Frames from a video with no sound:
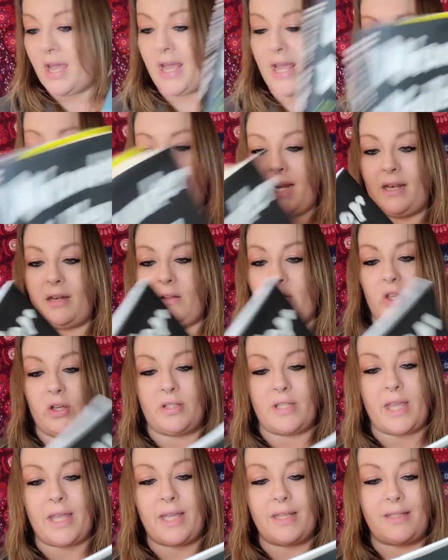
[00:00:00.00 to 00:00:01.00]
It
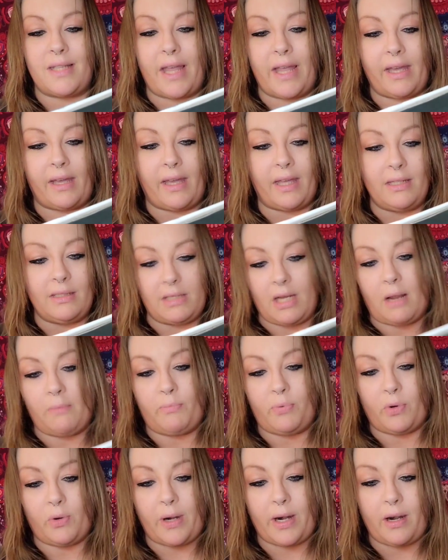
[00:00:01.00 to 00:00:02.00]
looks like it's like a
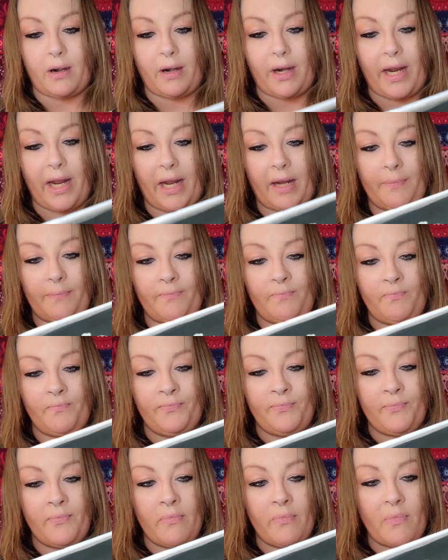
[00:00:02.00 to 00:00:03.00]
contemporary
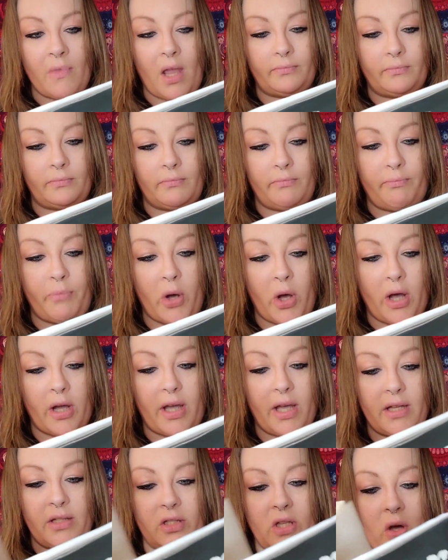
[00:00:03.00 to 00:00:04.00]

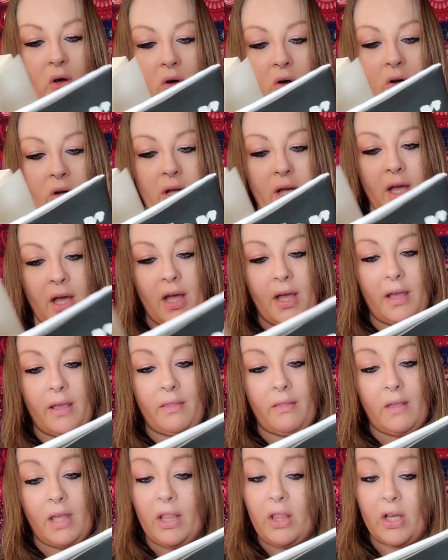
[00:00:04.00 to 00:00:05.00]
book, so
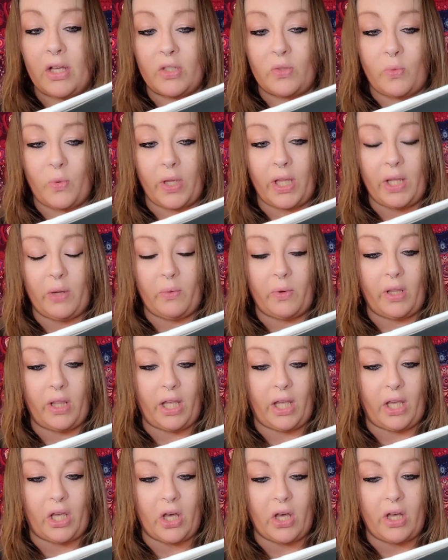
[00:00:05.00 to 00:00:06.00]
it looks really, really